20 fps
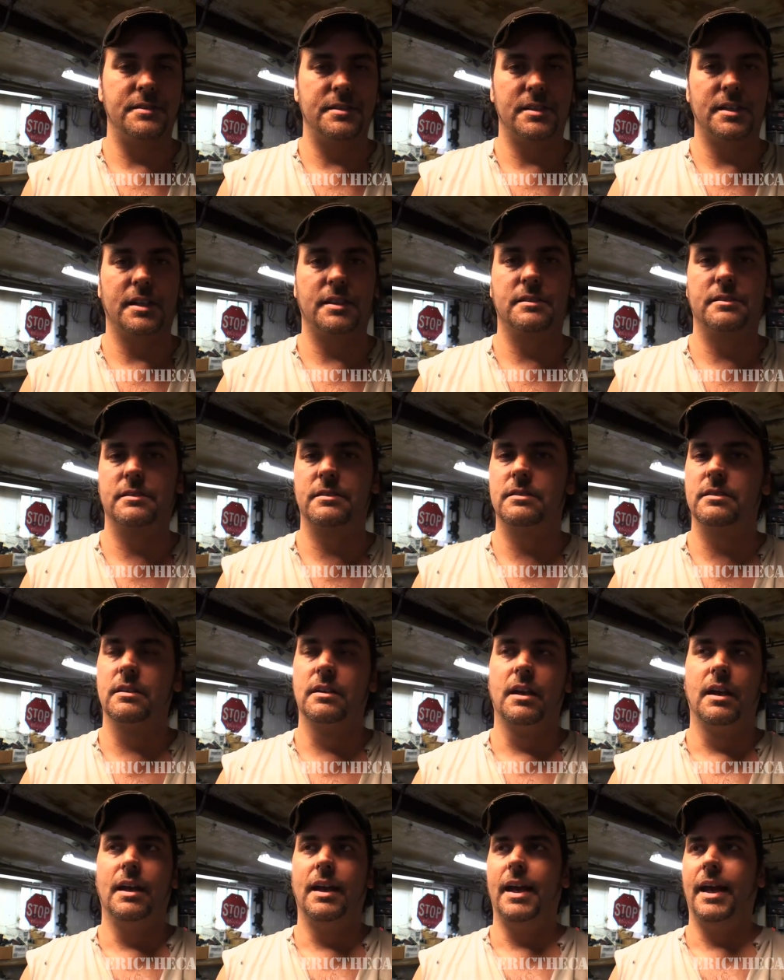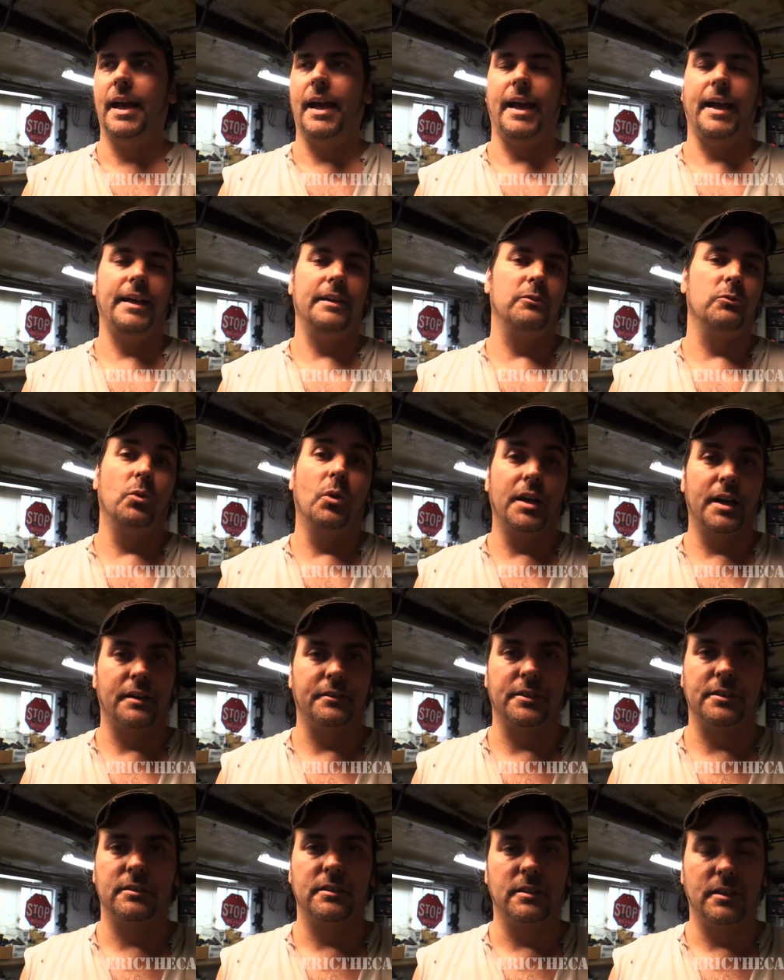six, eight,
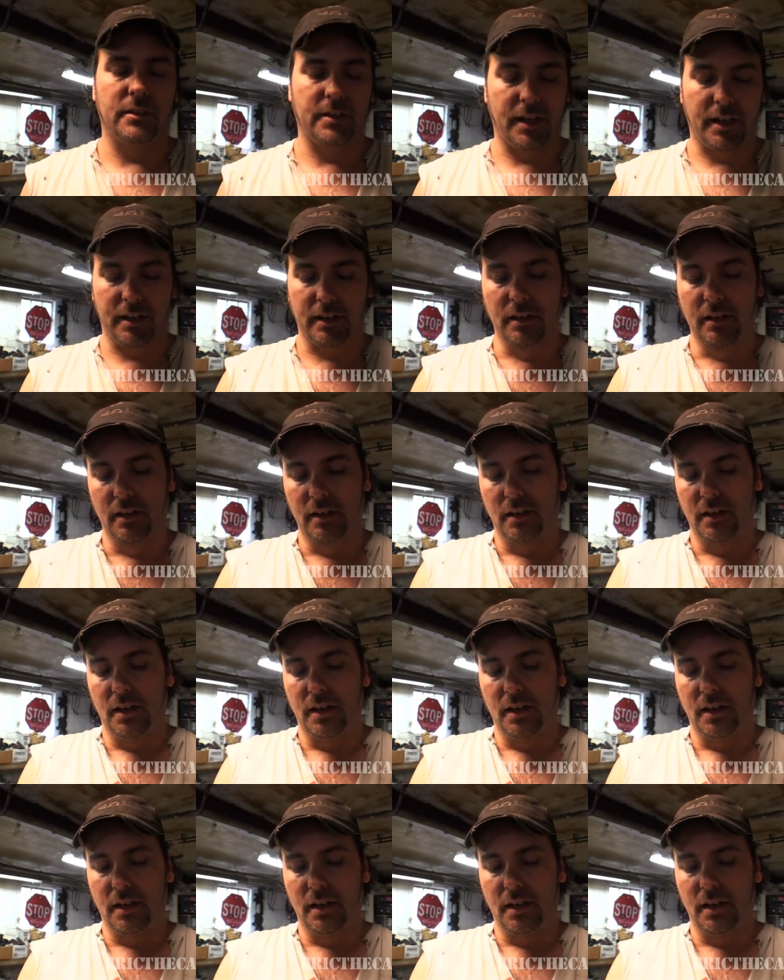whatever, okay?